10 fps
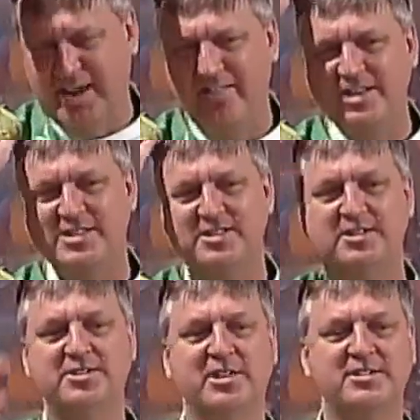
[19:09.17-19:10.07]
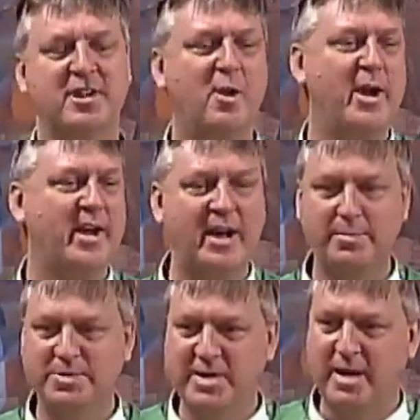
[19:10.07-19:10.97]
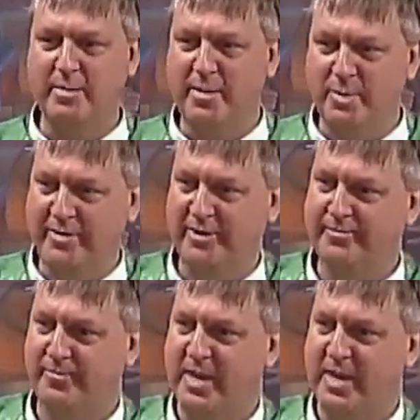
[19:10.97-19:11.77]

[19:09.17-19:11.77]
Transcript: And this isn't just, oh, I got upset at my brother.